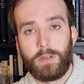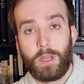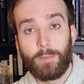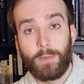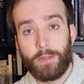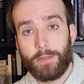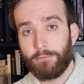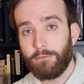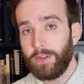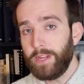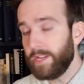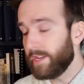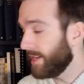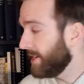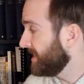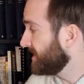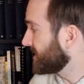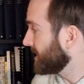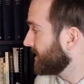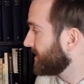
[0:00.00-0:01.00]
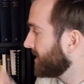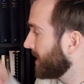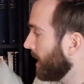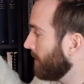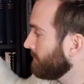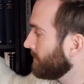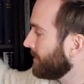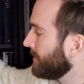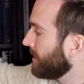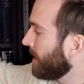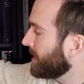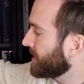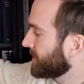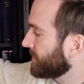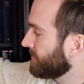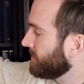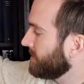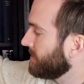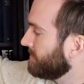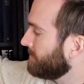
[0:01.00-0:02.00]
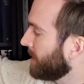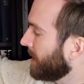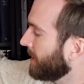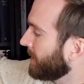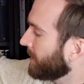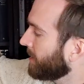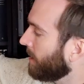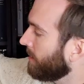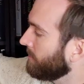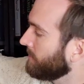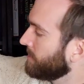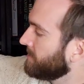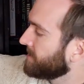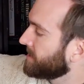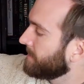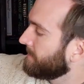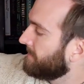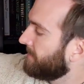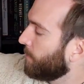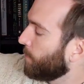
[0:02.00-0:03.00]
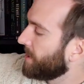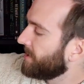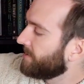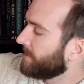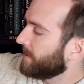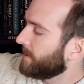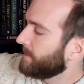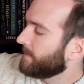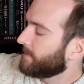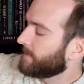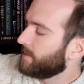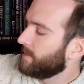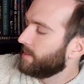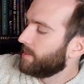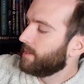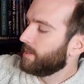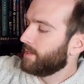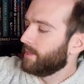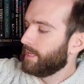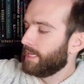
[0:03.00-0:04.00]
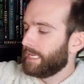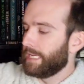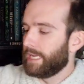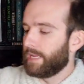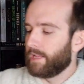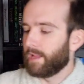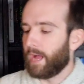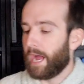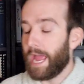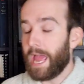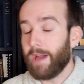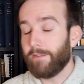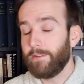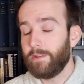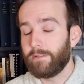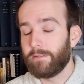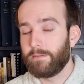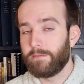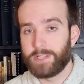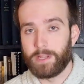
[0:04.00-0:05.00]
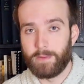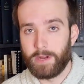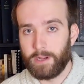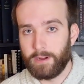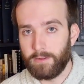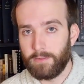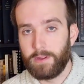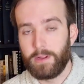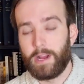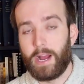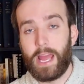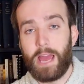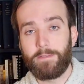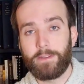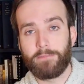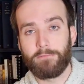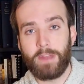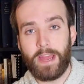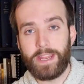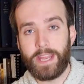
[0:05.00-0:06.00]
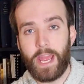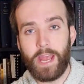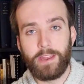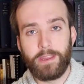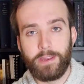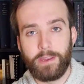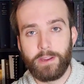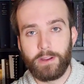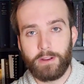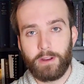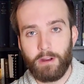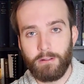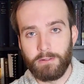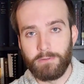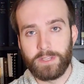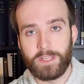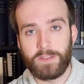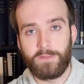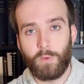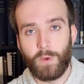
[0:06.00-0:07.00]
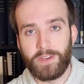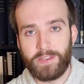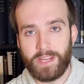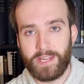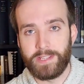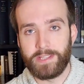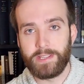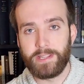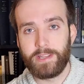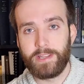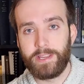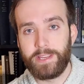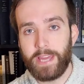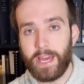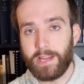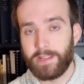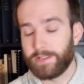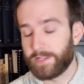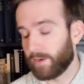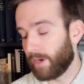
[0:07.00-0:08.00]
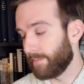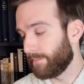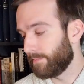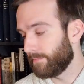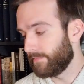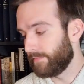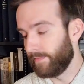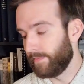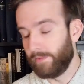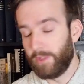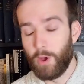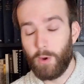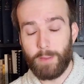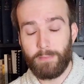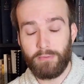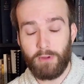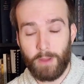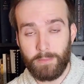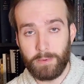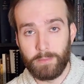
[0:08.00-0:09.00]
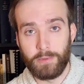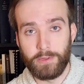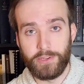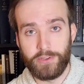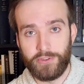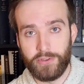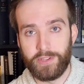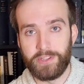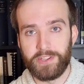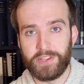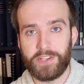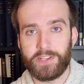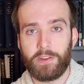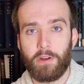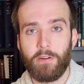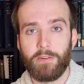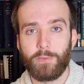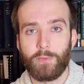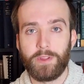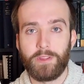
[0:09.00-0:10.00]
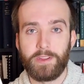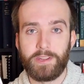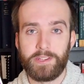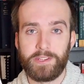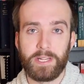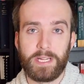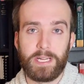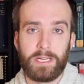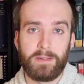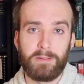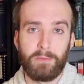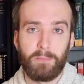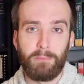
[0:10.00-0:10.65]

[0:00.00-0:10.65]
Number three is Terra Nostra by Carlos Fuentes. I haven't, somehow, I haven't read any Carlos Fuentes yet, so I know I probably shouldn't start with his